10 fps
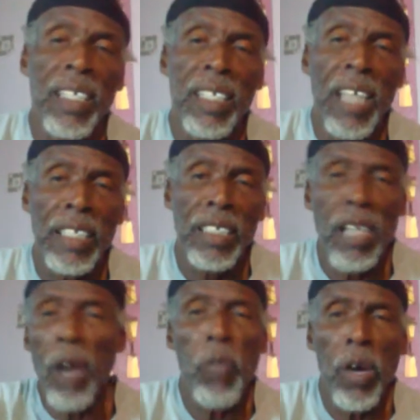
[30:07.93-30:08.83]
that
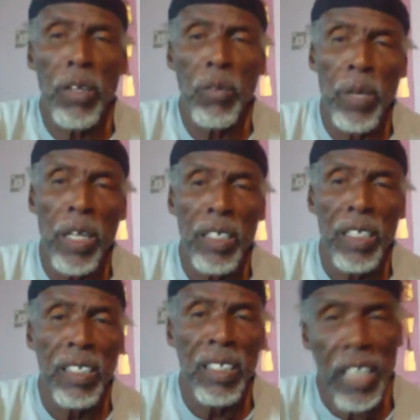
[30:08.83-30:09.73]
someone will
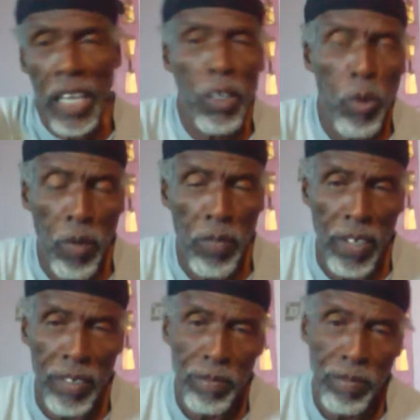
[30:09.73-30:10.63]
take you over,
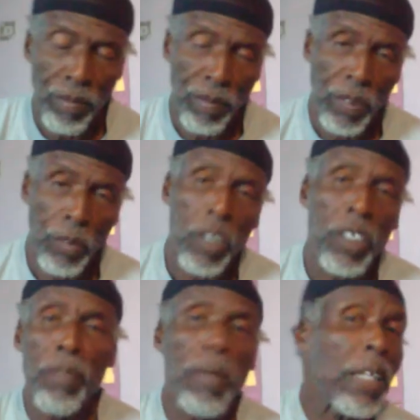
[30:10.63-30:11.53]
will
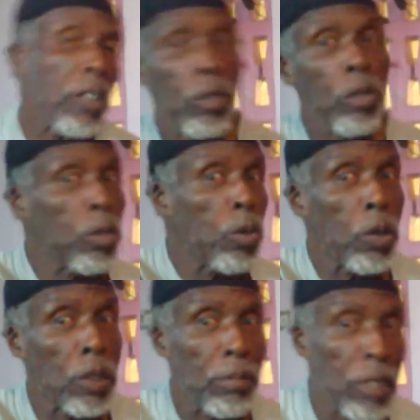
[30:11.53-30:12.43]
command you to, oh,
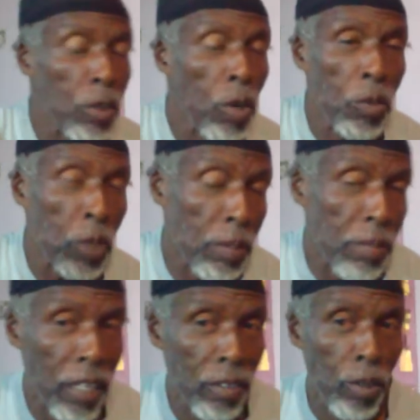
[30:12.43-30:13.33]
said this God, worship
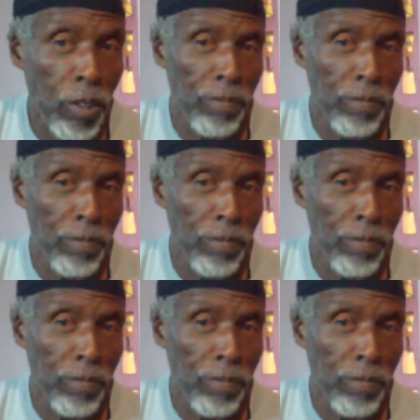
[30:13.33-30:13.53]
that God.